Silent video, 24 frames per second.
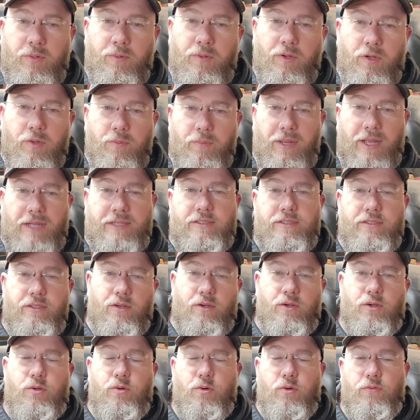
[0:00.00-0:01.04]
welcome back to the
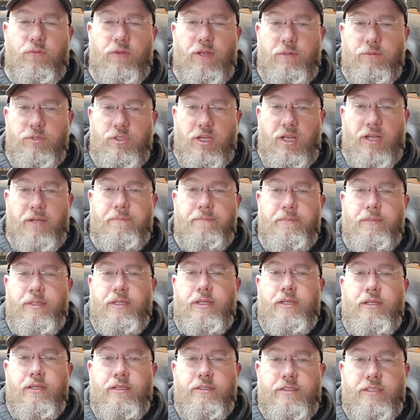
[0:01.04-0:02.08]
Hardcore Fab Shop.
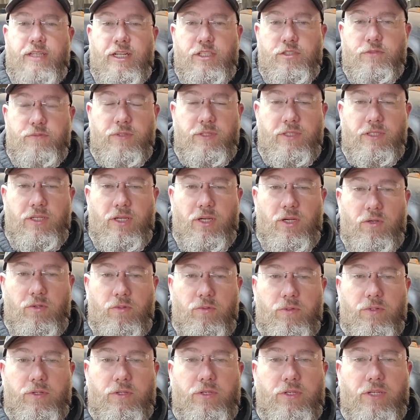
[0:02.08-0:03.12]
Today's
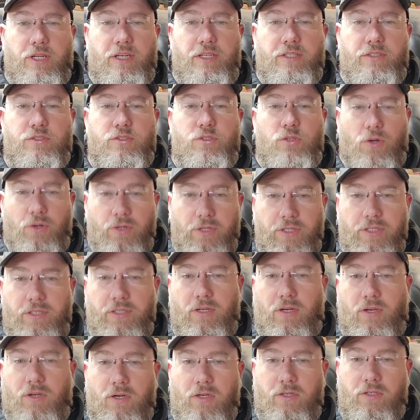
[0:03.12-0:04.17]
video, we're getting started
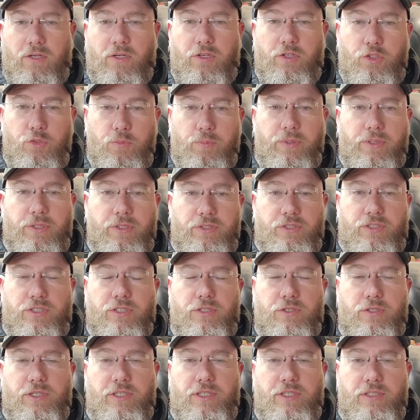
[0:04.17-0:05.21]
on our new build
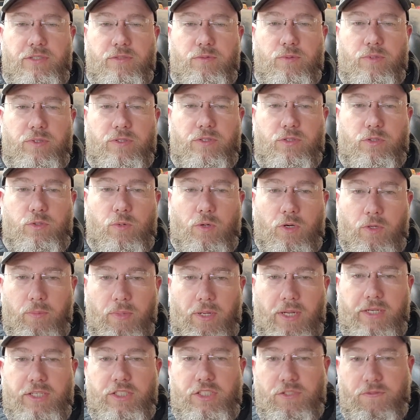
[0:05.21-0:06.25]
series with the square
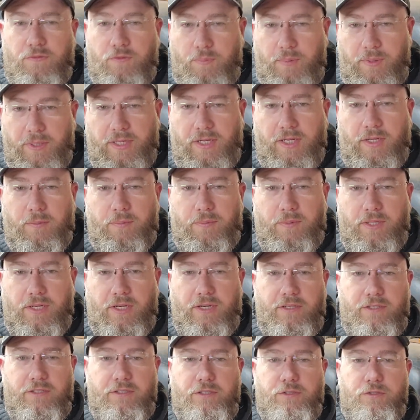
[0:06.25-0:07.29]
body Chevy pickup that I
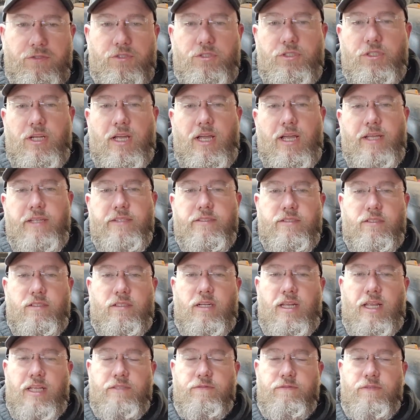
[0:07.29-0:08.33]
introduced you guys in the
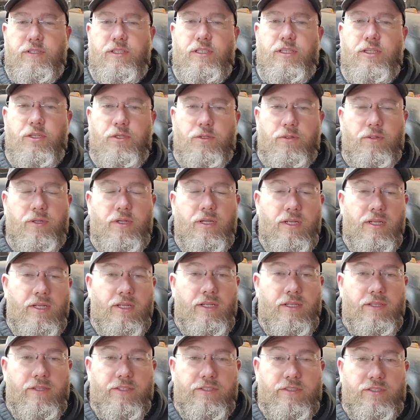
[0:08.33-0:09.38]
last video.
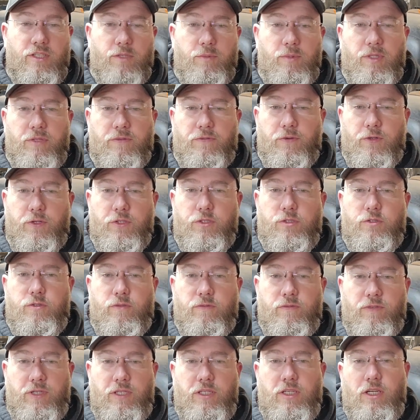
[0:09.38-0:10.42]
This is going to be the first
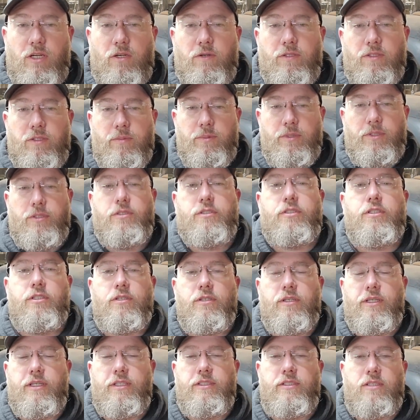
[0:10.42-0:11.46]
video in the build
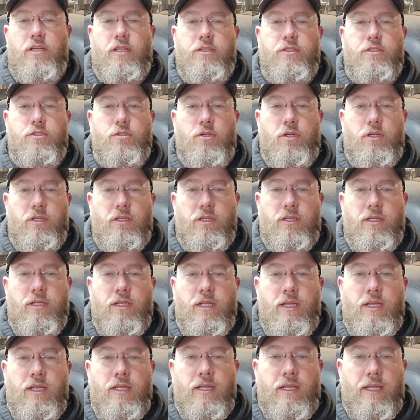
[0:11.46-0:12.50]
series on the truck,
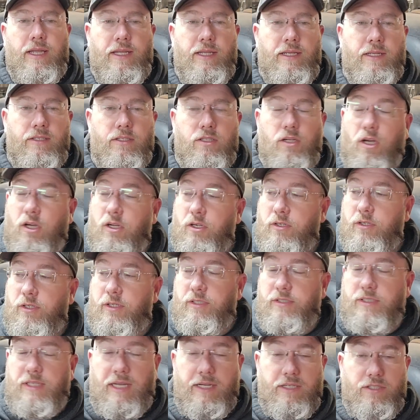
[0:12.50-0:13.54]
and Connor
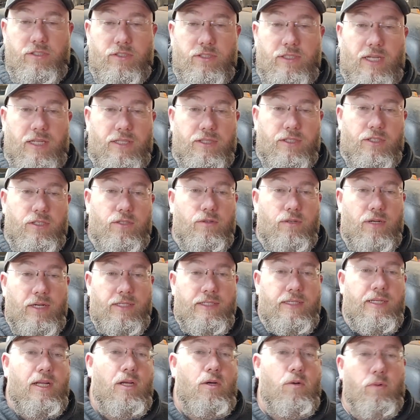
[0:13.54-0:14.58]
is actually out there
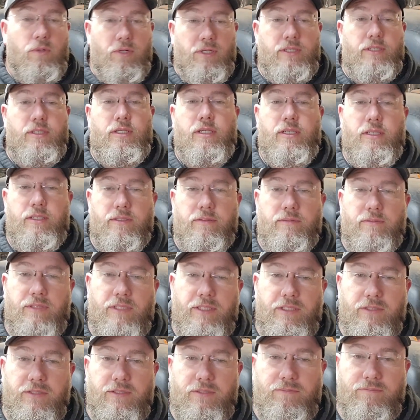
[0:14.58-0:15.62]
right now working on it.
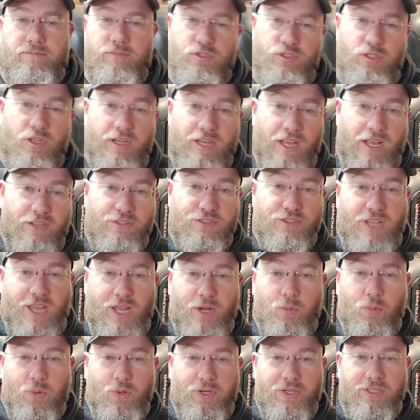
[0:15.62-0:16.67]
He's stuck
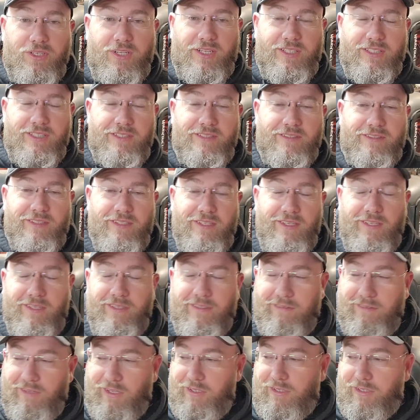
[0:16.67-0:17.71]
outside working on it.
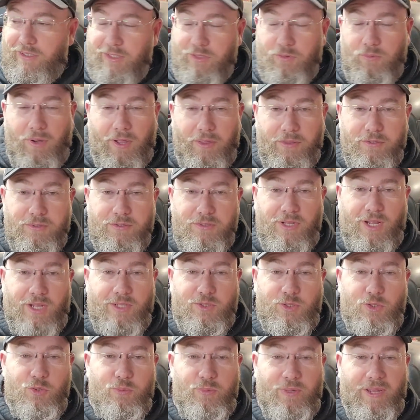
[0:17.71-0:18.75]
Luckily the weather's not
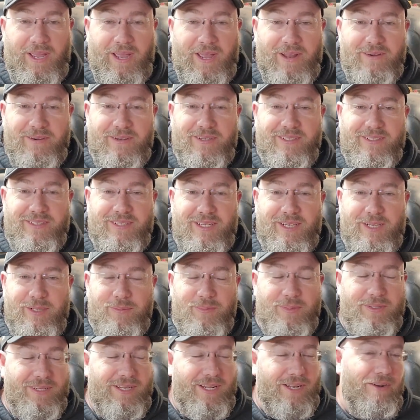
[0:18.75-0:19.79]
too bad or anything,
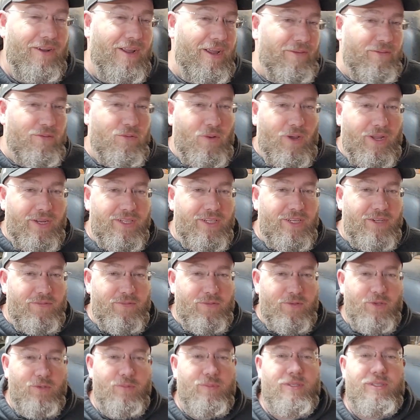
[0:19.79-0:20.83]
but I don't have quite enough
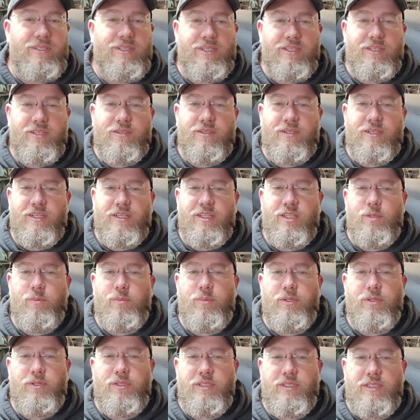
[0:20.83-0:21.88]
room in here in the
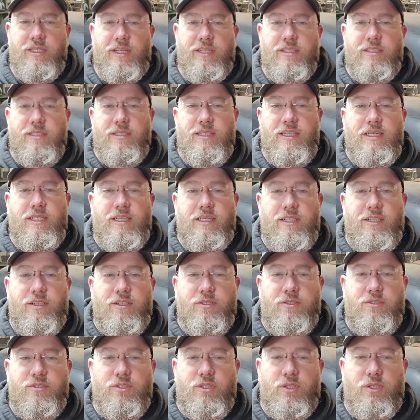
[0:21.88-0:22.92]
building yet to get in
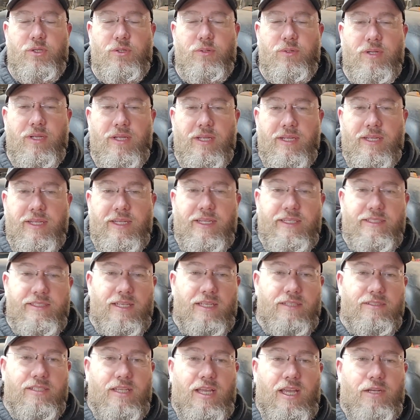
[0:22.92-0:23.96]
here. So he's
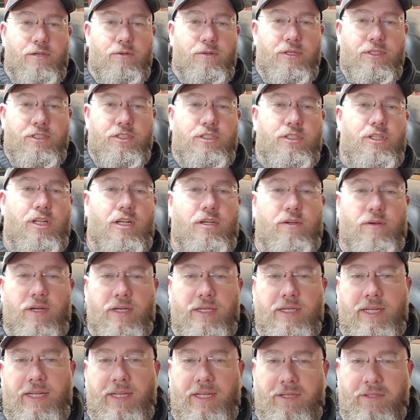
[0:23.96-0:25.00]
outside wrenching on it
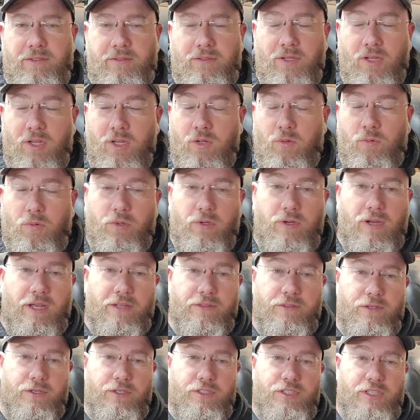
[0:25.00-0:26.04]
right now. We'll go out
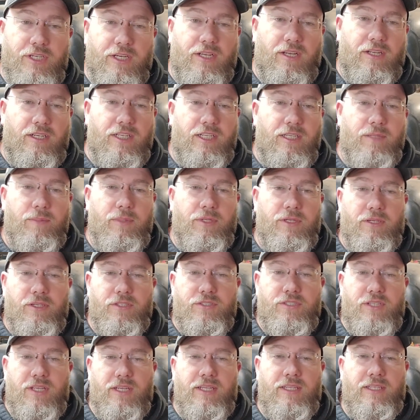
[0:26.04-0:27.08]
there and check on him here in a
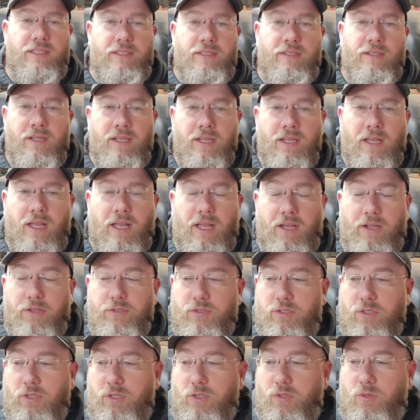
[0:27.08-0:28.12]
second. I
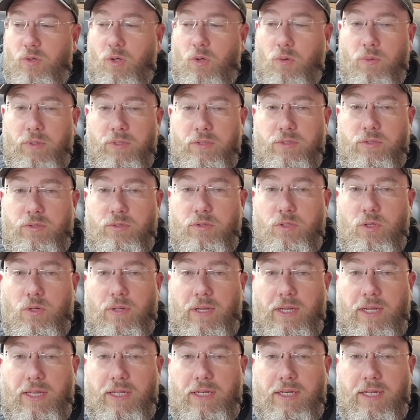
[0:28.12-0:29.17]
also want to go
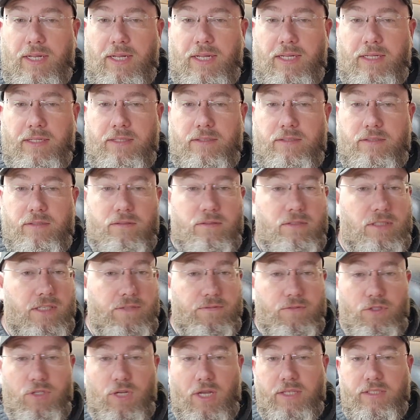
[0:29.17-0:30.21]
ahead and
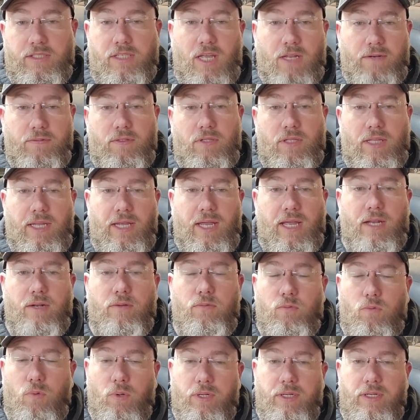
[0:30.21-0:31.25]
give you guys kind of a layout
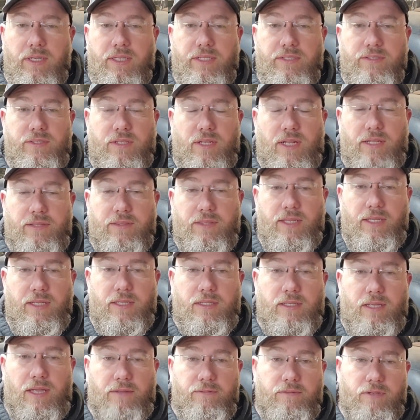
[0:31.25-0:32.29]
of what it is that I
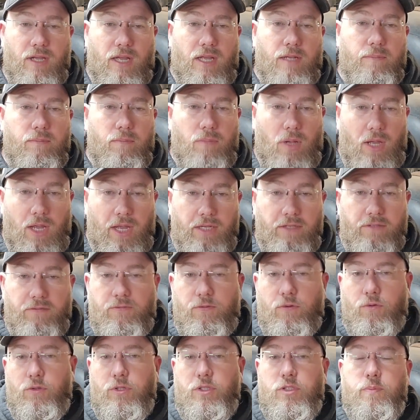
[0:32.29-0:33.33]
think I've got in mind
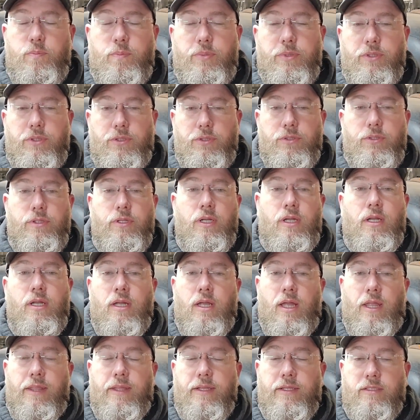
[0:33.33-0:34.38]
for this build.
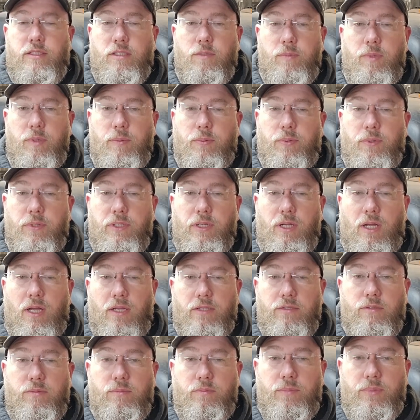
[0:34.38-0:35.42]
I think it's going to be a pretty
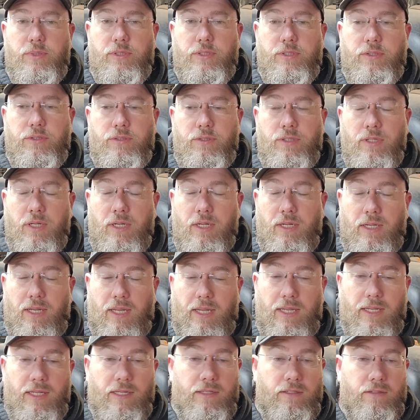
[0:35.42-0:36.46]
awesome build,
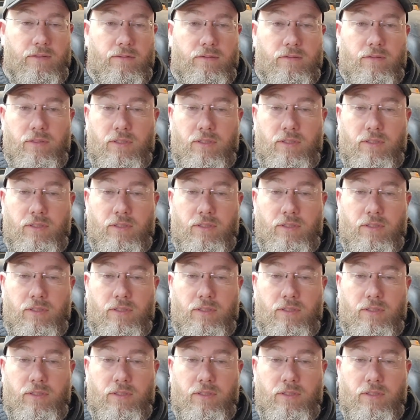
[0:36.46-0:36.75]
and